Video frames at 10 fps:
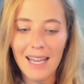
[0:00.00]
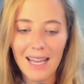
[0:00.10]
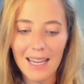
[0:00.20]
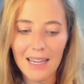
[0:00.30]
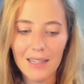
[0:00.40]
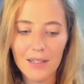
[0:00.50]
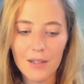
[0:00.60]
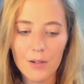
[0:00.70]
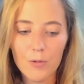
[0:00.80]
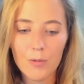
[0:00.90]
And
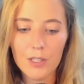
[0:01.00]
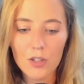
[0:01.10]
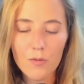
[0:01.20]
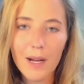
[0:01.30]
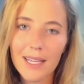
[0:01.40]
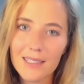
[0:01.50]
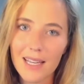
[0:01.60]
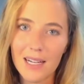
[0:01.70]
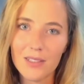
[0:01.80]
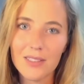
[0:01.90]
we drove by his
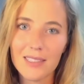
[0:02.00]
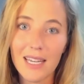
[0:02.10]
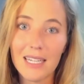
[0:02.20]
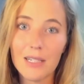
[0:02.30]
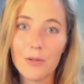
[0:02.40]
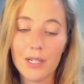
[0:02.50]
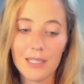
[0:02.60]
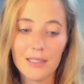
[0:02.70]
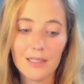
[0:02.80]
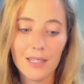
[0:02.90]
house, and it
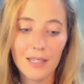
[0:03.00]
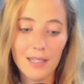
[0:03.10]
was